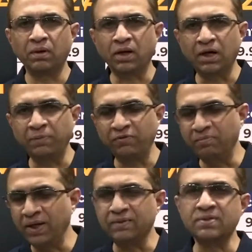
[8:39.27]
couple of
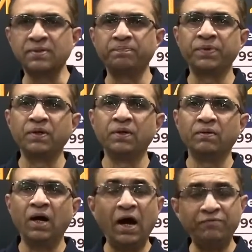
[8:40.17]
months
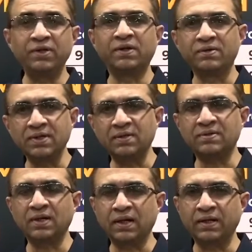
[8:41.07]
after the
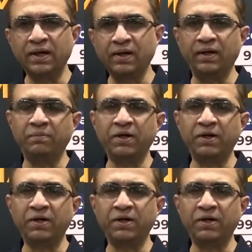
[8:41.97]
results are declared,